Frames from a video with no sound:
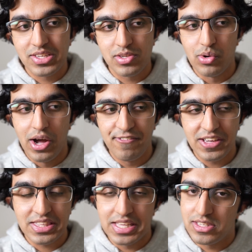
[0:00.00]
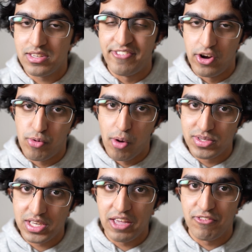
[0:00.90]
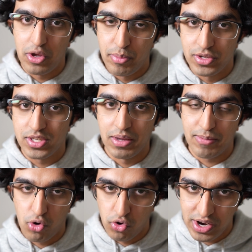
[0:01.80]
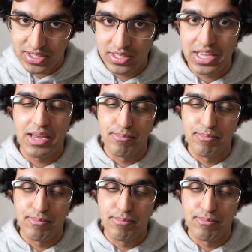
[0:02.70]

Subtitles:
So I think that's very promising if you're able to make progress